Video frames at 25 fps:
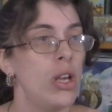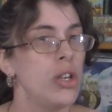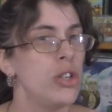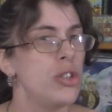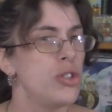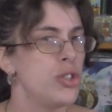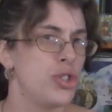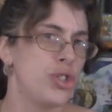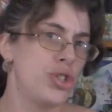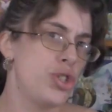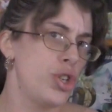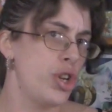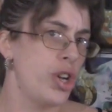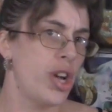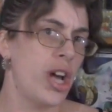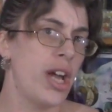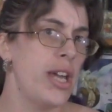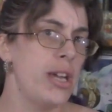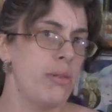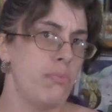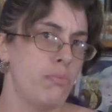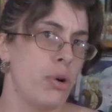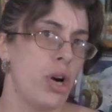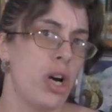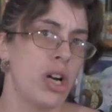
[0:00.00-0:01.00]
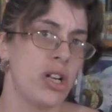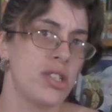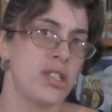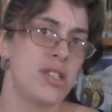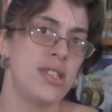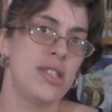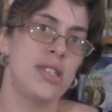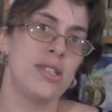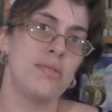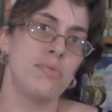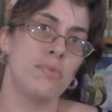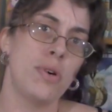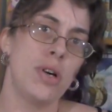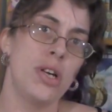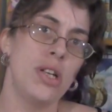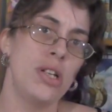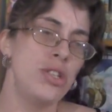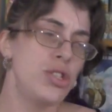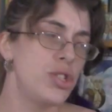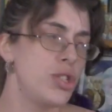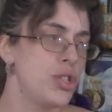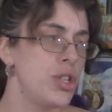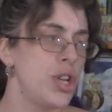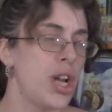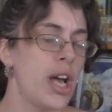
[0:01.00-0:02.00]
should I unbox this one?
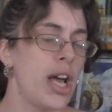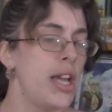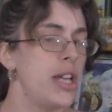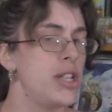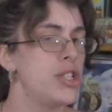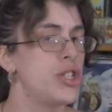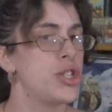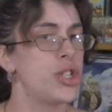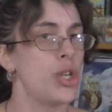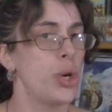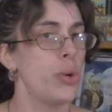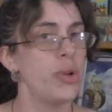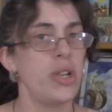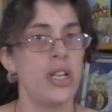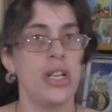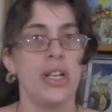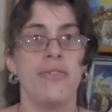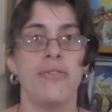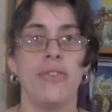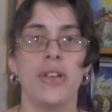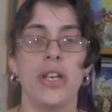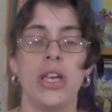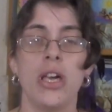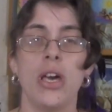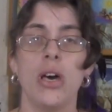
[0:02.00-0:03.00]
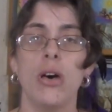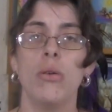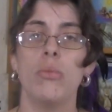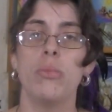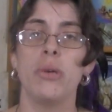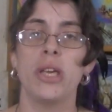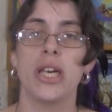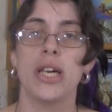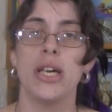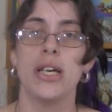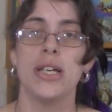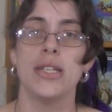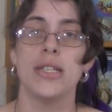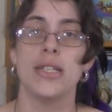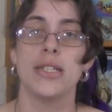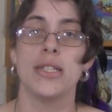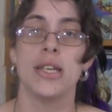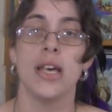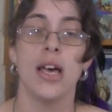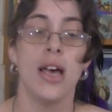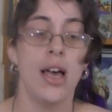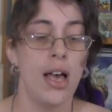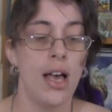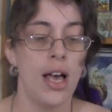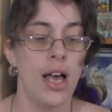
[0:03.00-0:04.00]
Should I show it in a video? Because
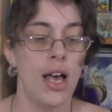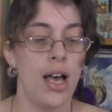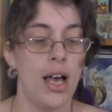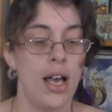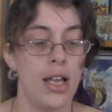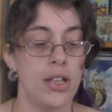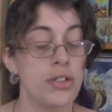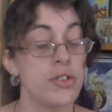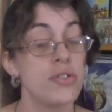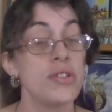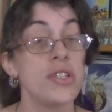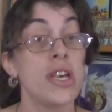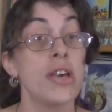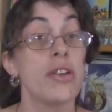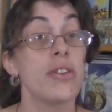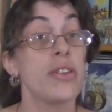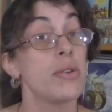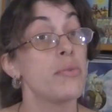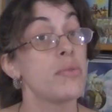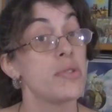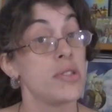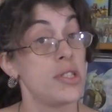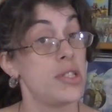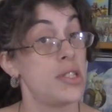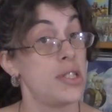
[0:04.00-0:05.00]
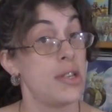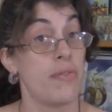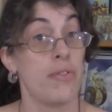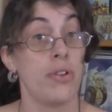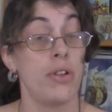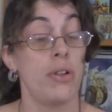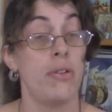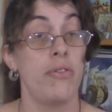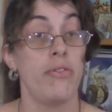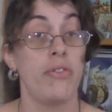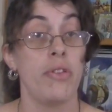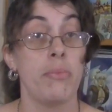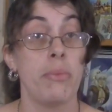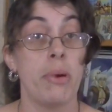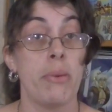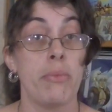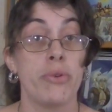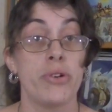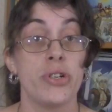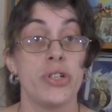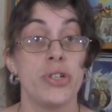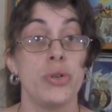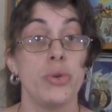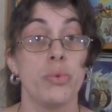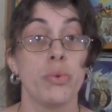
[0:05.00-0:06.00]
it turns out there were several of the
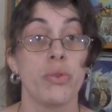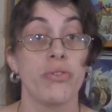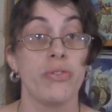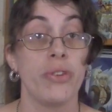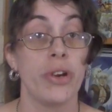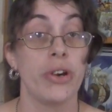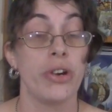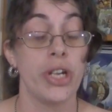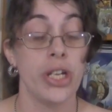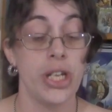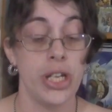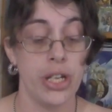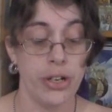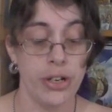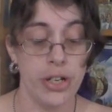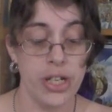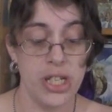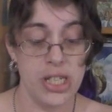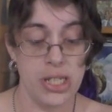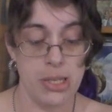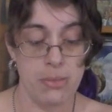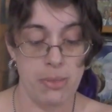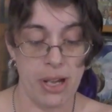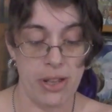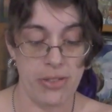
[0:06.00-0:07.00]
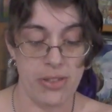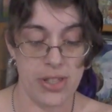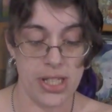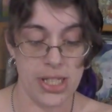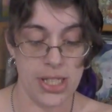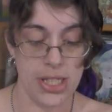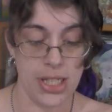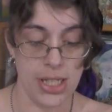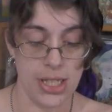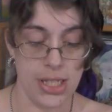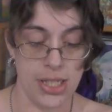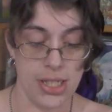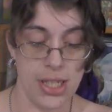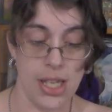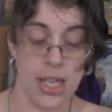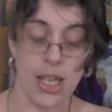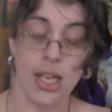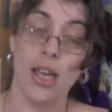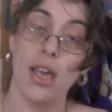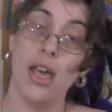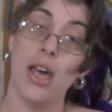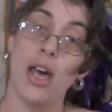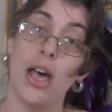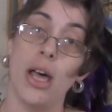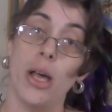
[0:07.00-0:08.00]
members who were very curious about this listing.
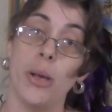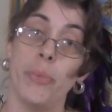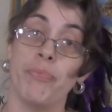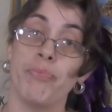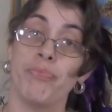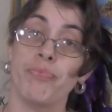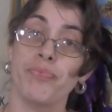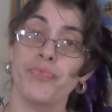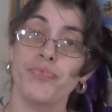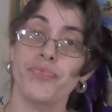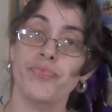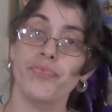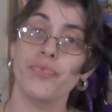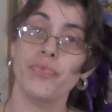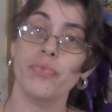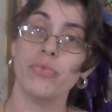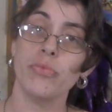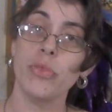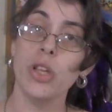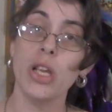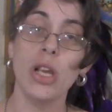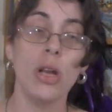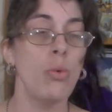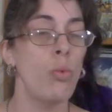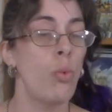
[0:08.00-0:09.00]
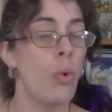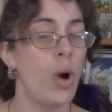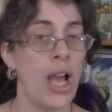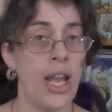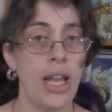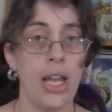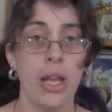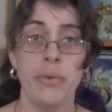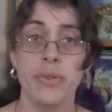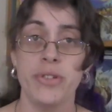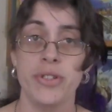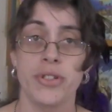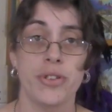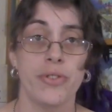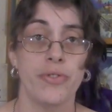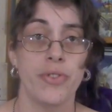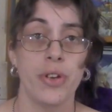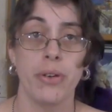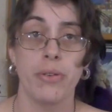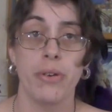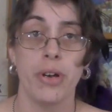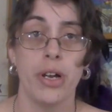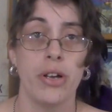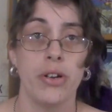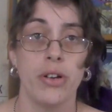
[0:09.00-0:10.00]
While I was
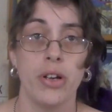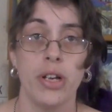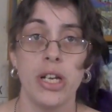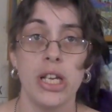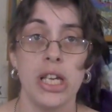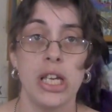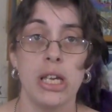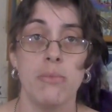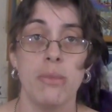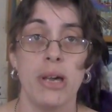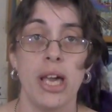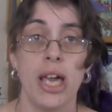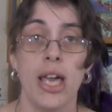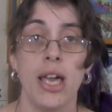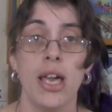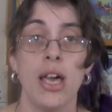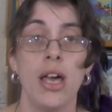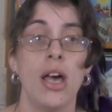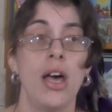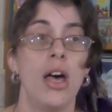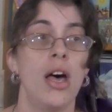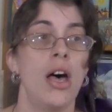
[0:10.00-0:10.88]
surfing around on eBay,